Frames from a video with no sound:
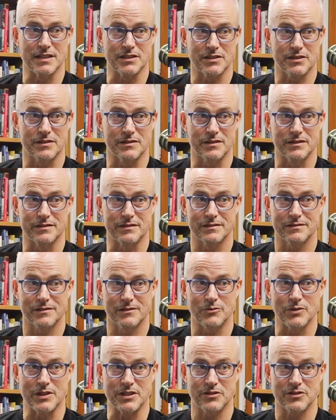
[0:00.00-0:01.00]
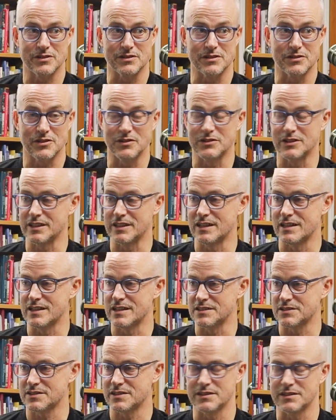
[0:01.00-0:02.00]
answer the questions you need
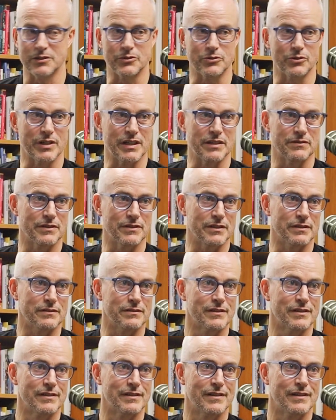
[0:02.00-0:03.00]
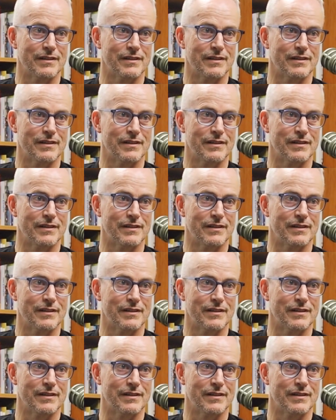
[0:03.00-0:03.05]
answered, or even